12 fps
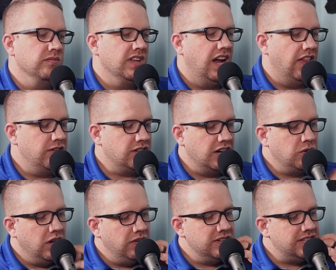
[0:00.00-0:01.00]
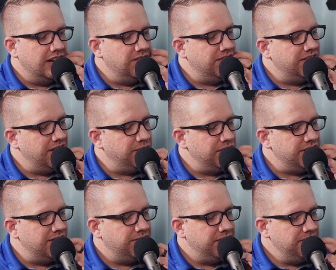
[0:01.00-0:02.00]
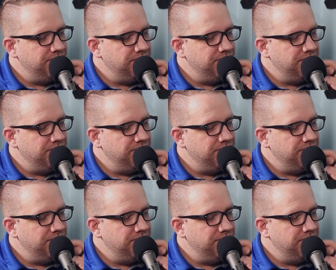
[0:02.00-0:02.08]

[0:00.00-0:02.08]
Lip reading: That was kind of cool how he saved Jeffrey.